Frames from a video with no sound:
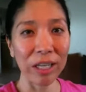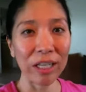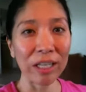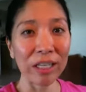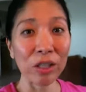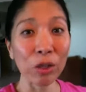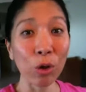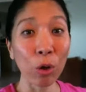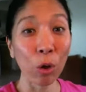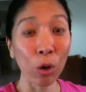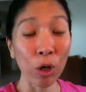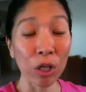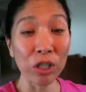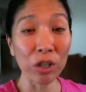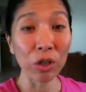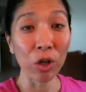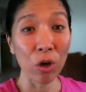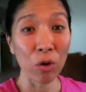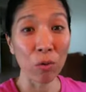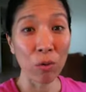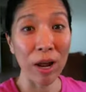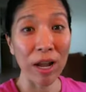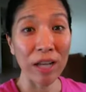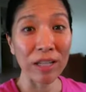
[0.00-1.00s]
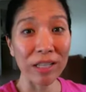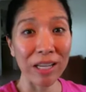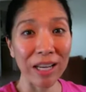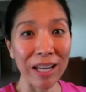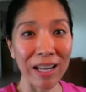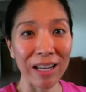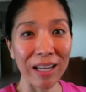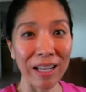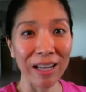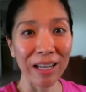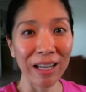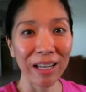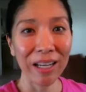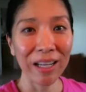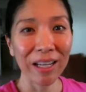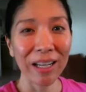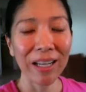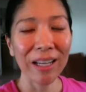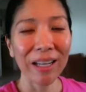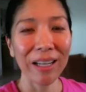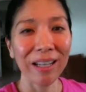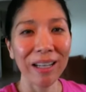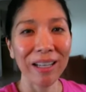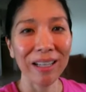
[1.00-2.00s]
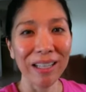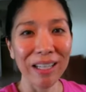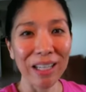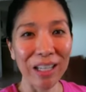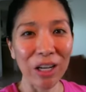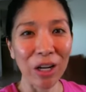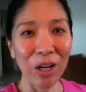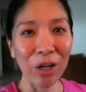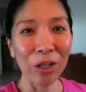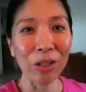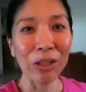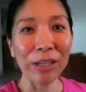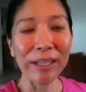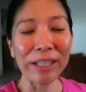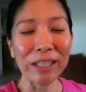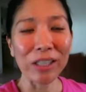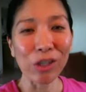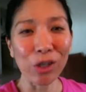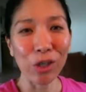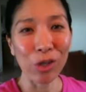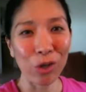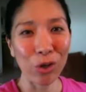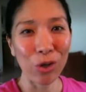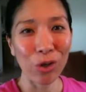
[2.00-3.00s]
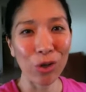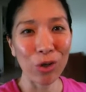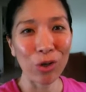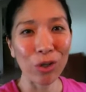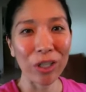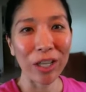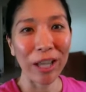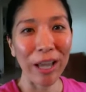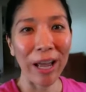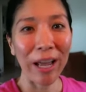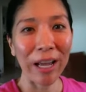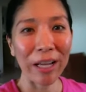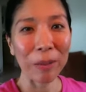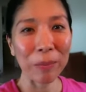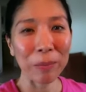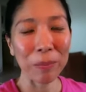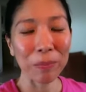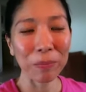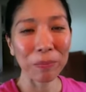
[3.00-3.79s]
It is course correcting. You know, it's true that